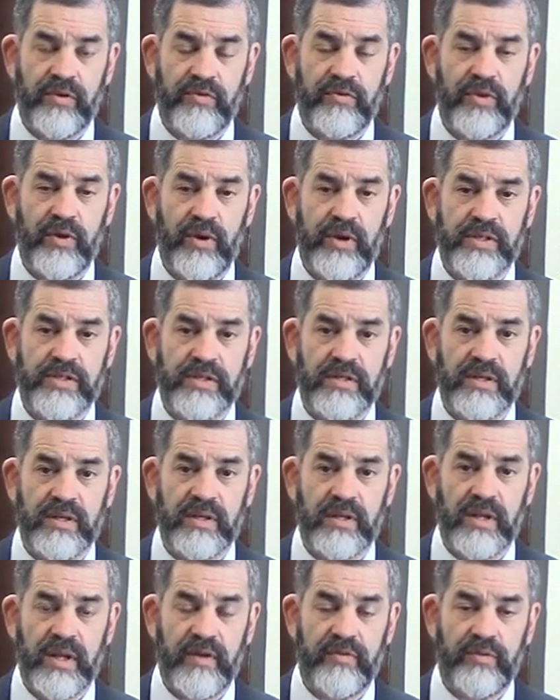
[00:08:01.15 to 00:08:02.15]
who've lost
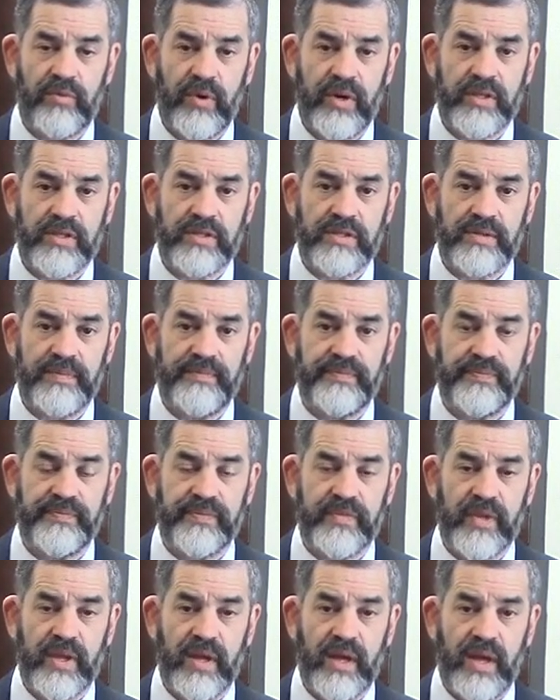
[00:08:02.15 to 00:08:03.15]
loved ones,
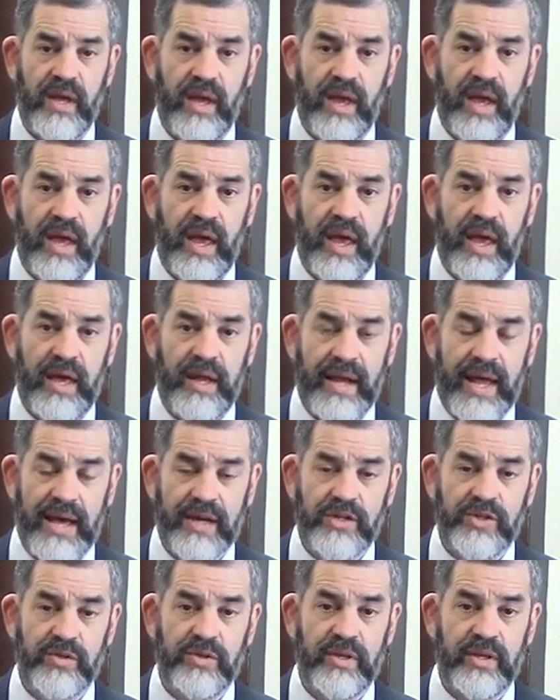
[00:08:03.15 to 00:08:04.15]
and
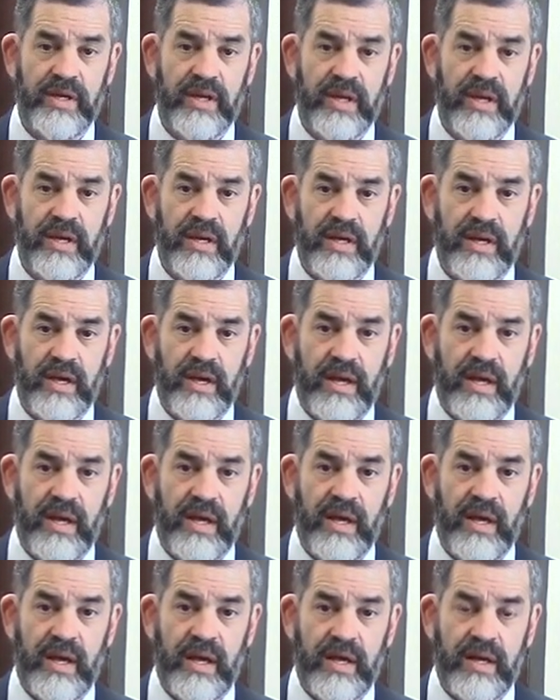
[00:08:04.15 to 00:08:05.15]
actually
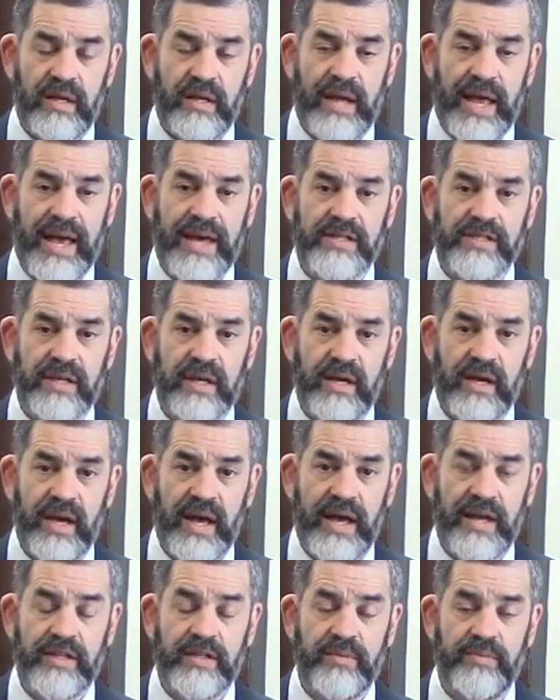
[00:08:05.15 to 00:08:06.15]
in asking
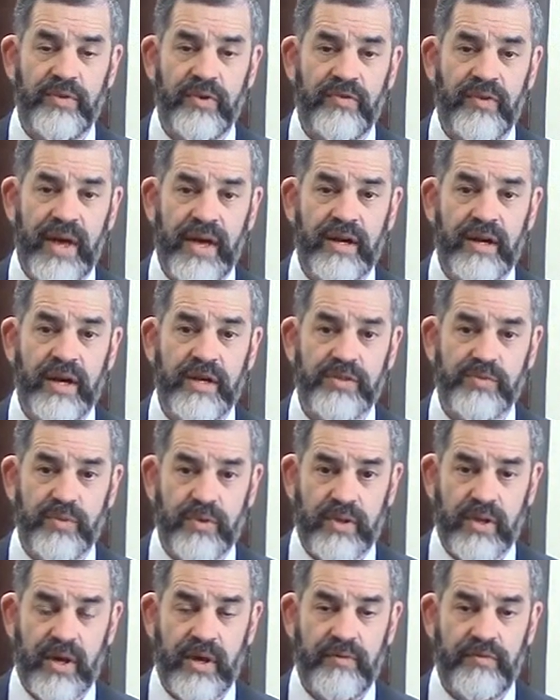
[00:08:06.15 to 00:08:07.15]
God to provide us
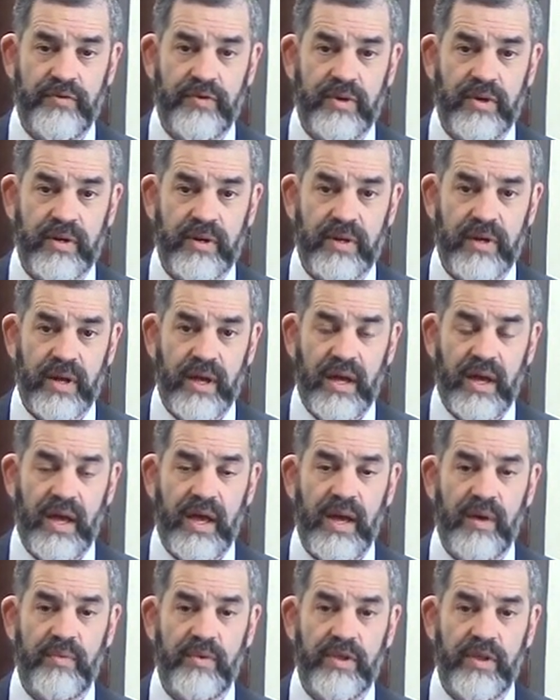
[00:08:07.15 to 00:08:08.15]
with comfort
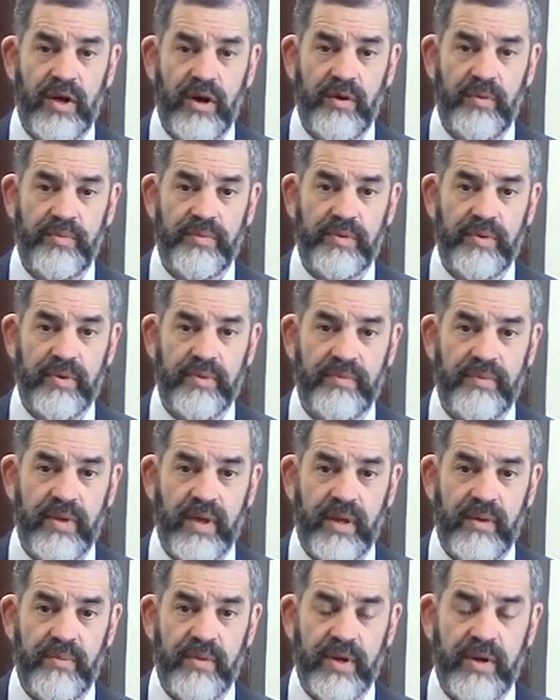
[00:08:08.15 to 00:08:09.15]
and with hope,
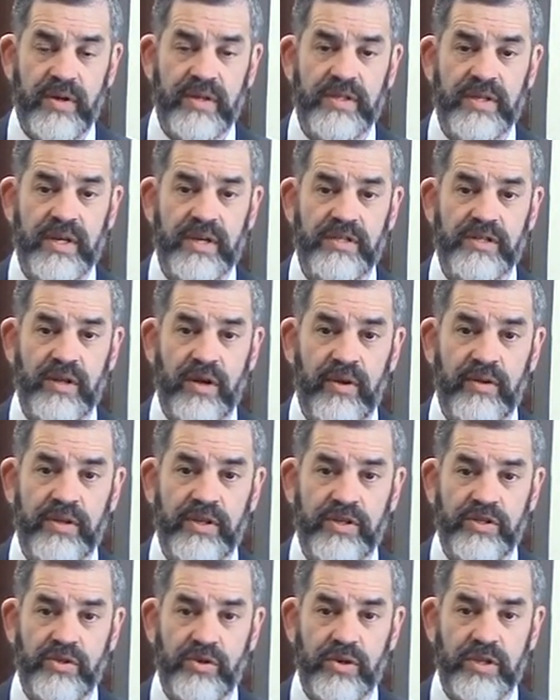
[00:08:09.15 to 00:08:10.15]
because He is the only
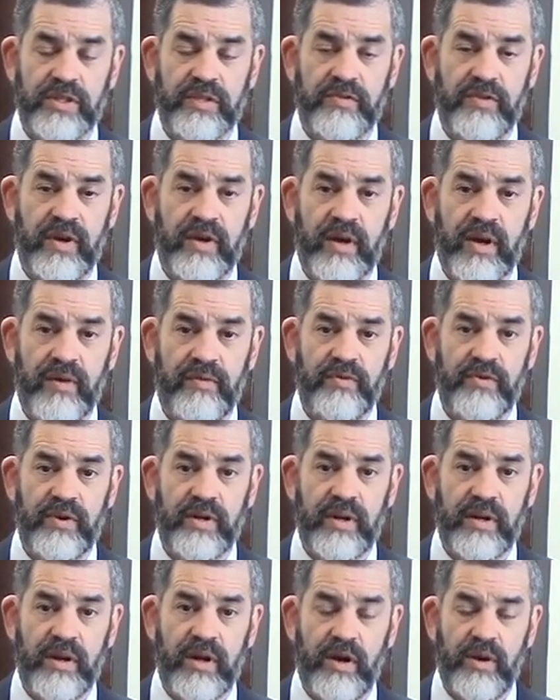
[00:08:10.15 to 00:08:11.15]
source of our comfort
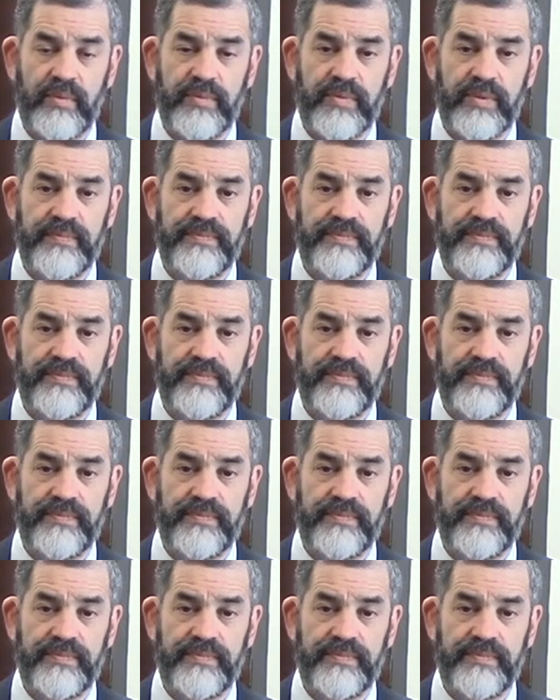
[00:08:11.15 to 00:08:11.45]
and hope.